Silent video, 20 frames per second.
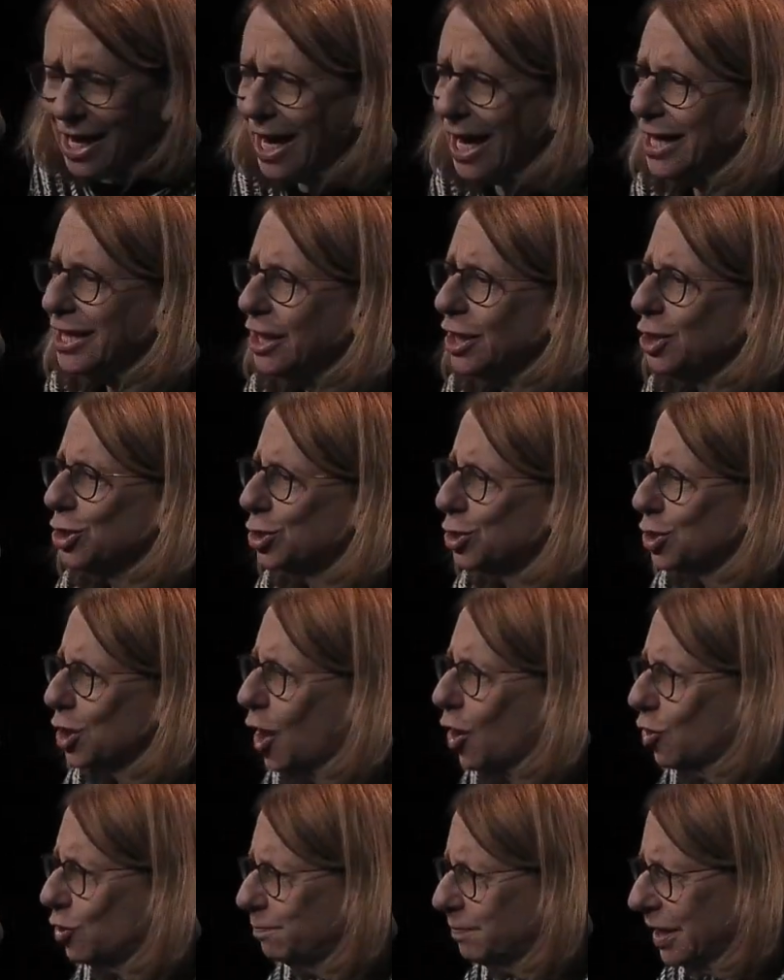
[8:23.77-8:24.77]
And he
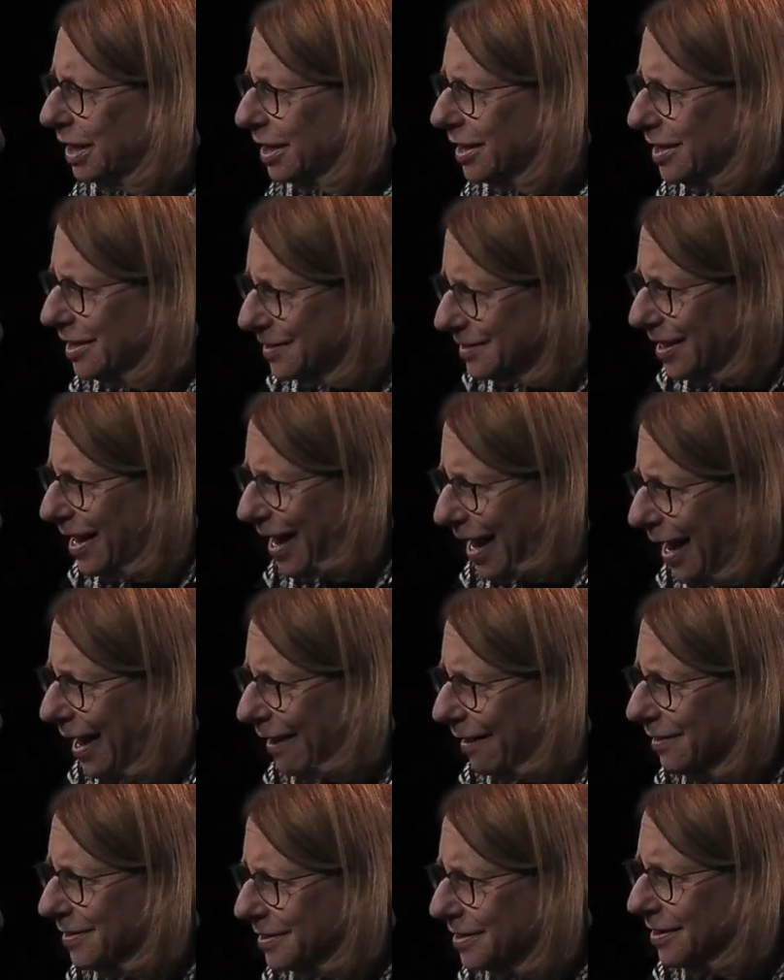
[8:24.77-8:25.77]
showed me his
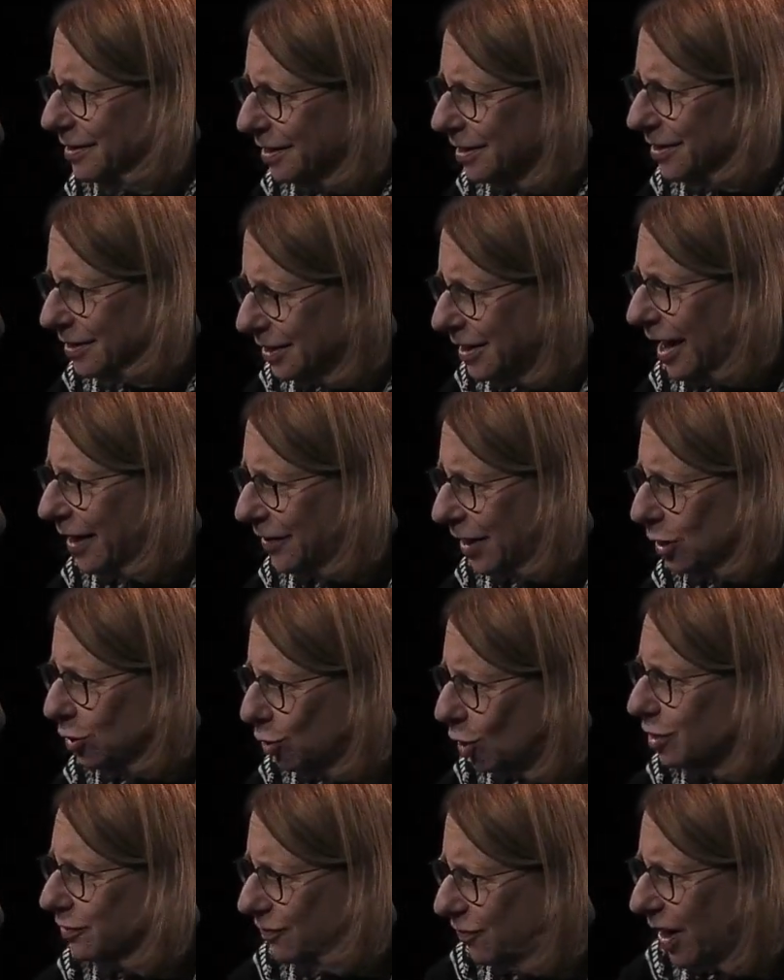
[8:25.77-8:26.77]
hands, and they
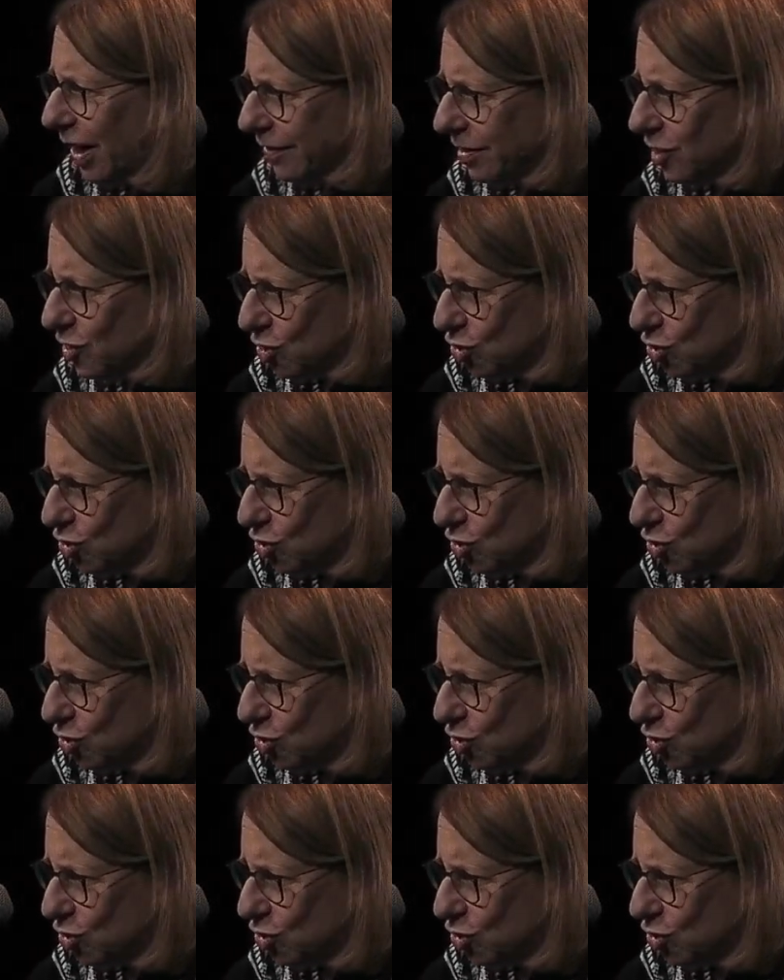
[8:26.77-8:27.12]
looked very